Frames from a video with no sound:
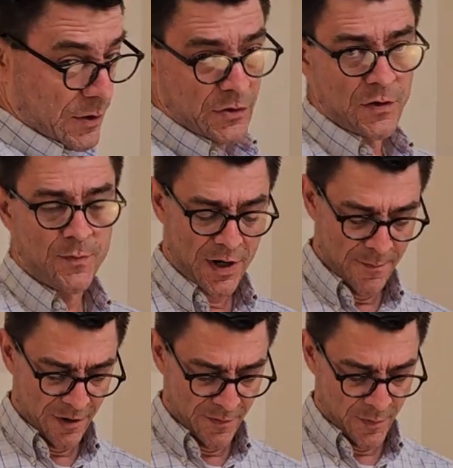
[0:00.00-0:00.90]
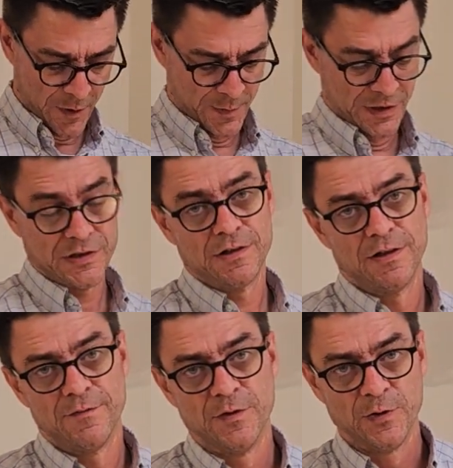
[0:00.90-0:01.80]
So the primary purpose
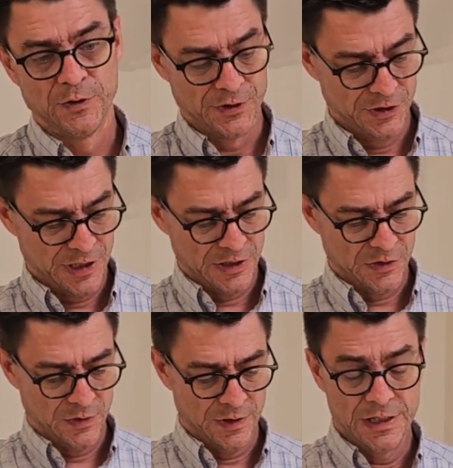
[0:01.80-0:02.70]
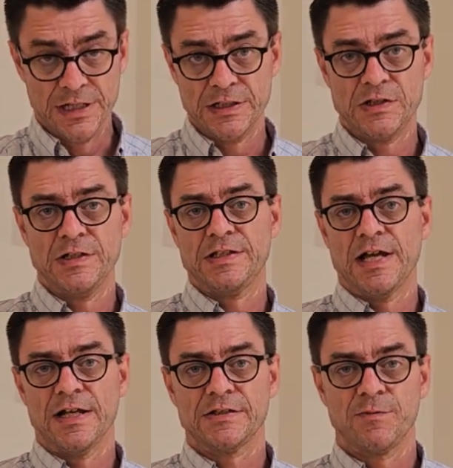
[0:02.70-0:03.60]
of the voltage tester is to
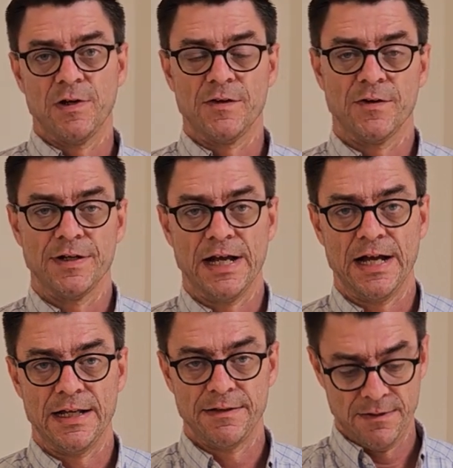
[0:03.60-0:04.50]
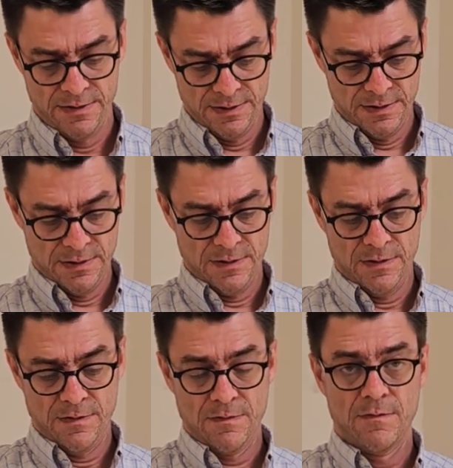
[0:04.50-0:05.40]
test whether or not
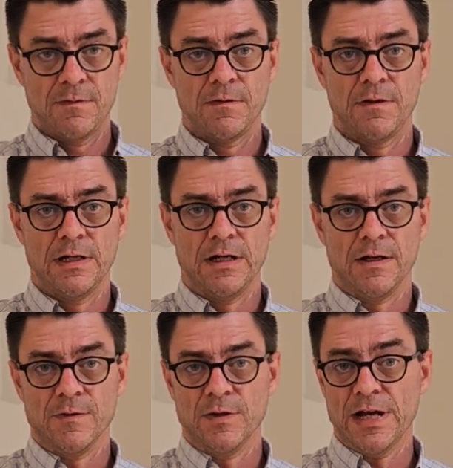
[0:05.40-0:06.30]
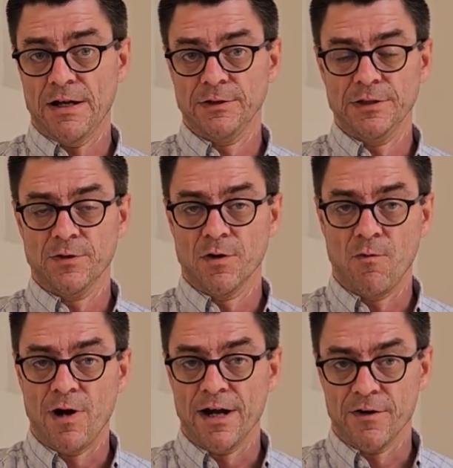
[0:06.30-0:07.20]
the outlet or a
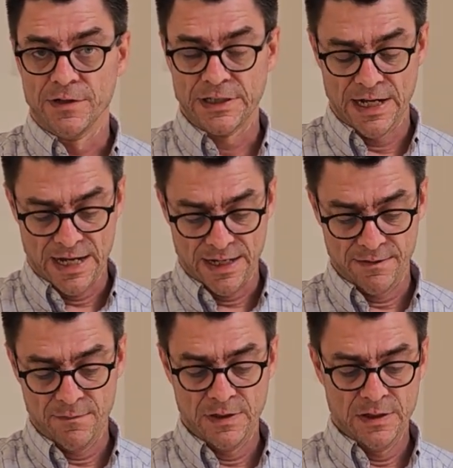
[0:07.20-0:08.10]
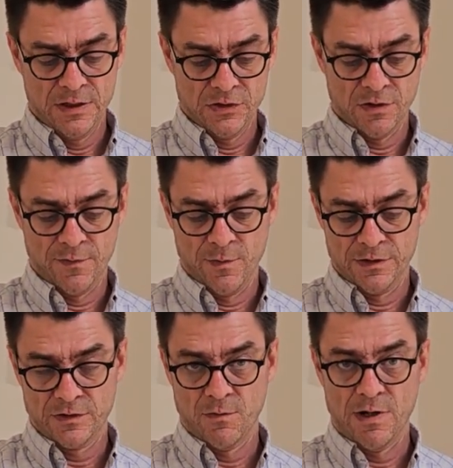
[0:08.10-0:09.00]
wire is hot. So every
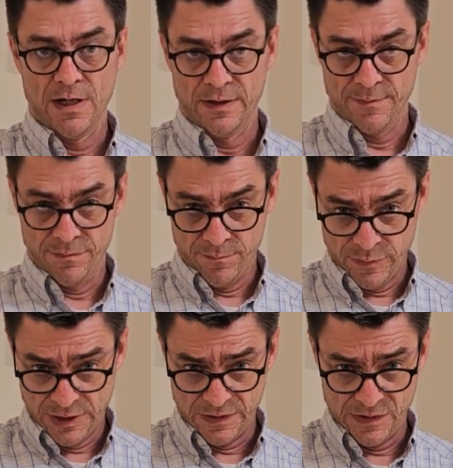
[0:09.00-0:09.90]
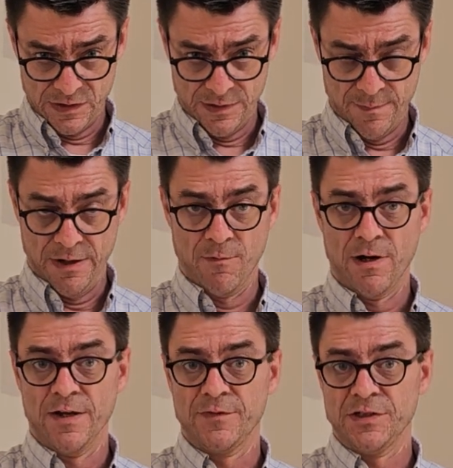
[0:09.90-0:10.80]
once in a while I plug this into my
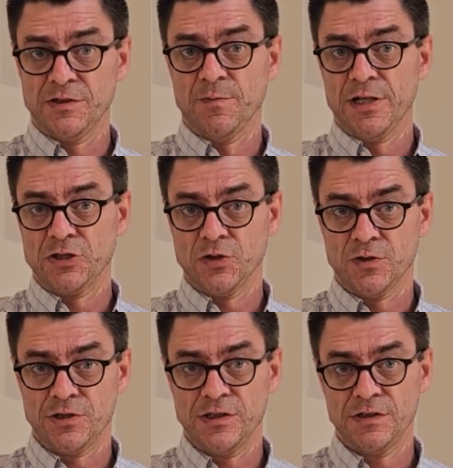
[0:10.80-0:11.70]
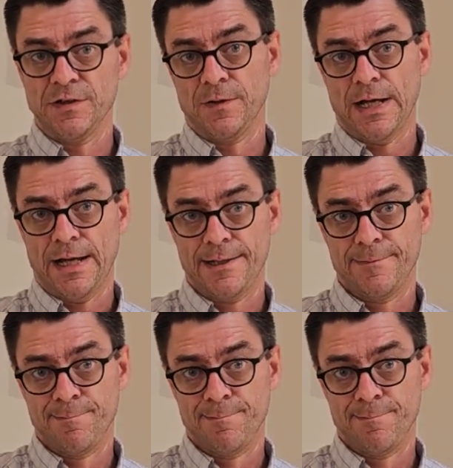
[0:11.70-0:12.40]
wife just to make sure she's still hot.